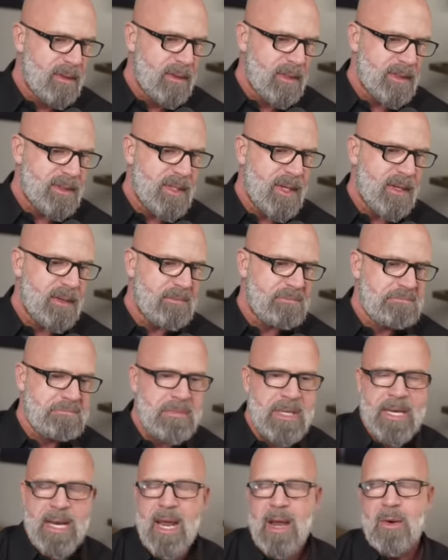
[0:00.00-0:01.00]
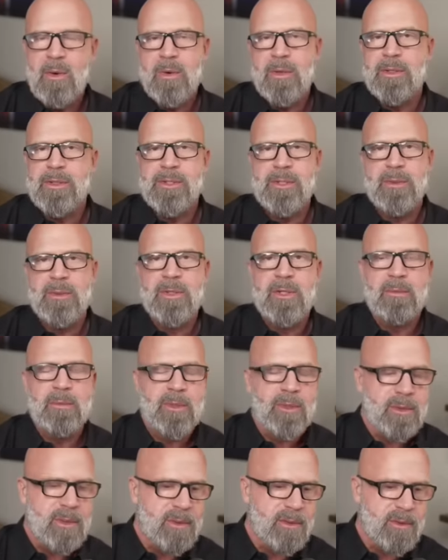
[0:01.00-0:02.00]
You take an hour or 2
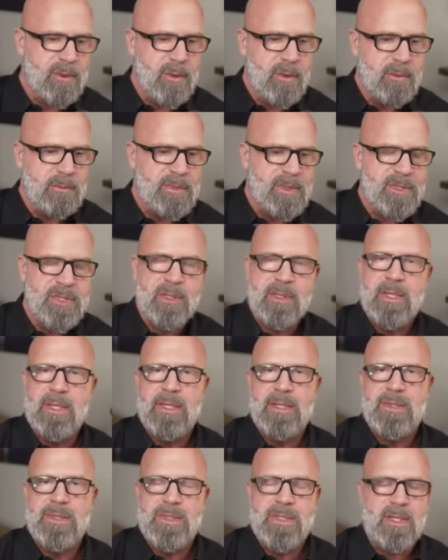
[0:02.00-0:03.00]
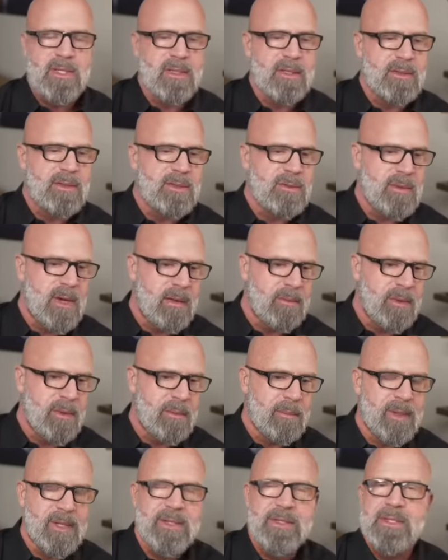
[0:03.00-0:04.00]
commuting, doing miscellaneous things, grabbing a
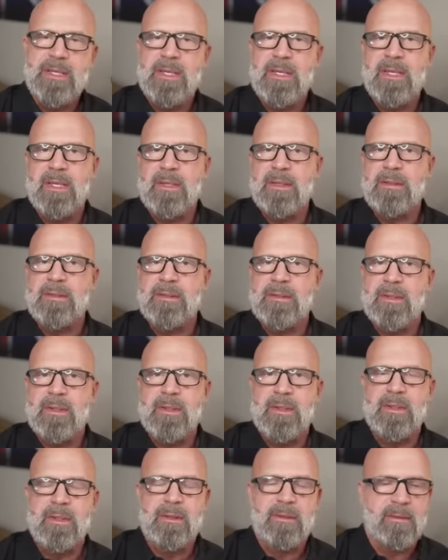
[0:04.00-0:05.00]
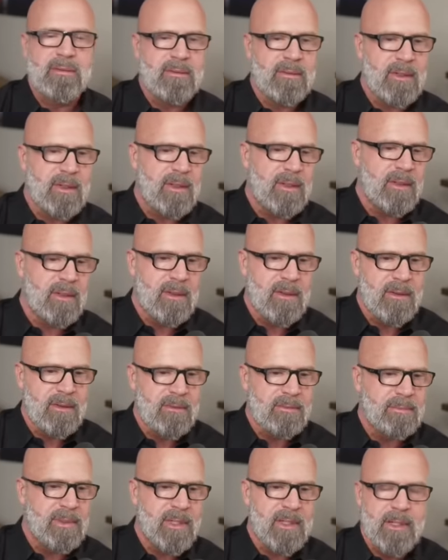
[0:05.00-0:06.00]
bite to eat, you know,
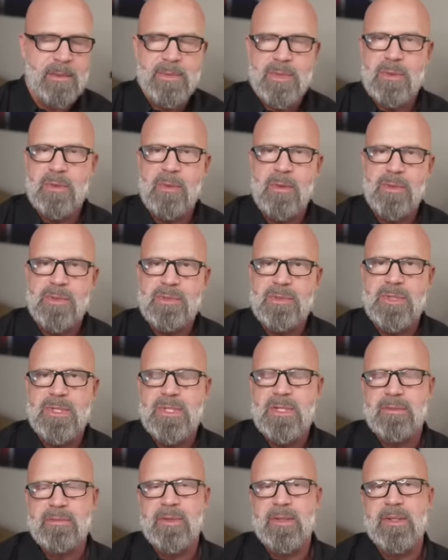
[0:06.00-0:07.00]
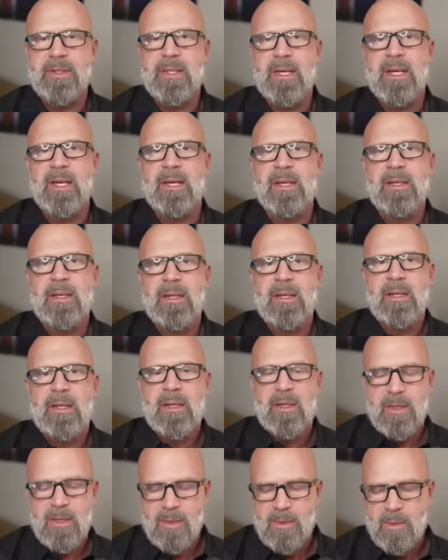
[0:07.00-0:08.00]
picking up some groceries, stuff like that.
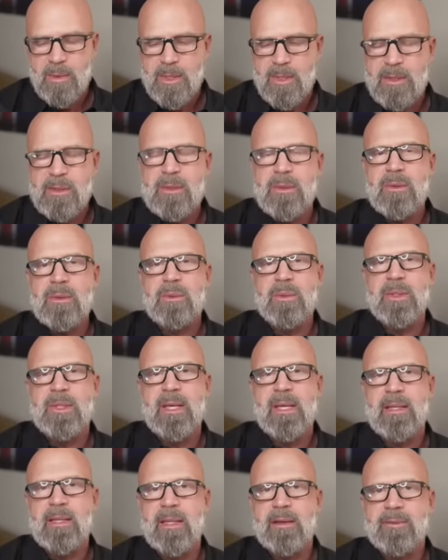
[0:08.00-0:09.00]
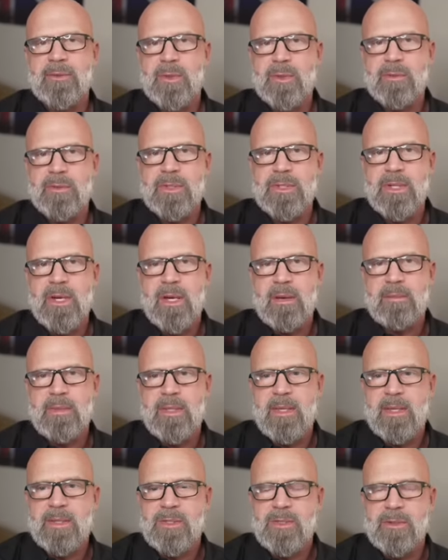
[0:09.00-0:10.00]
What are you doing with that leftover time,
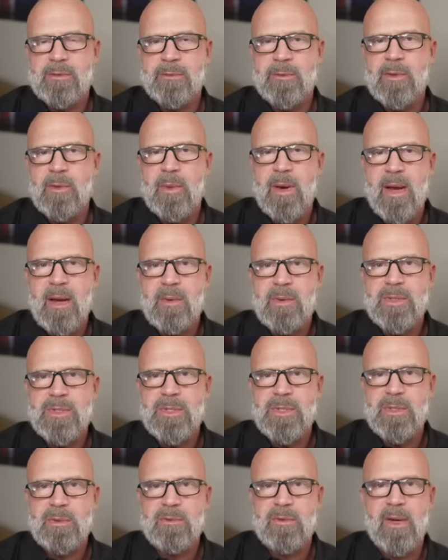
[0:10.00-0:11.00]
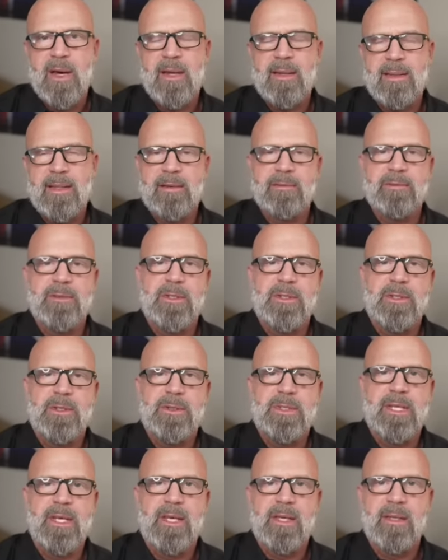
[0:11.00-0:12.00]
the extra few hours that you've got left in your
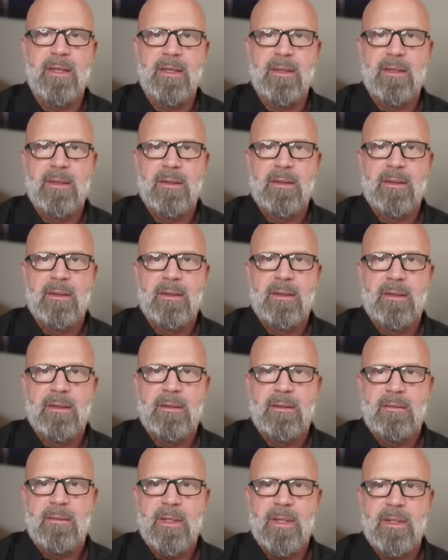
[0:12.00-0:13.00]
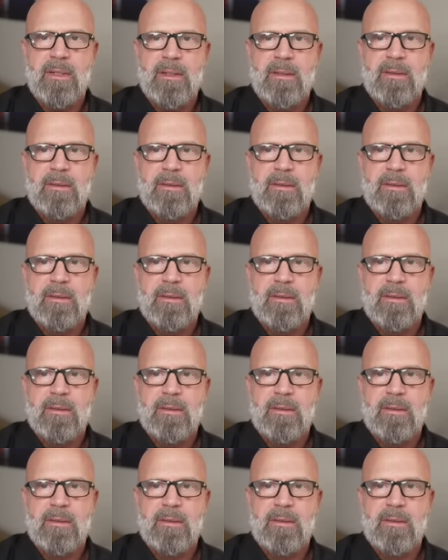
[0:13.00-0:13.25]
day, right?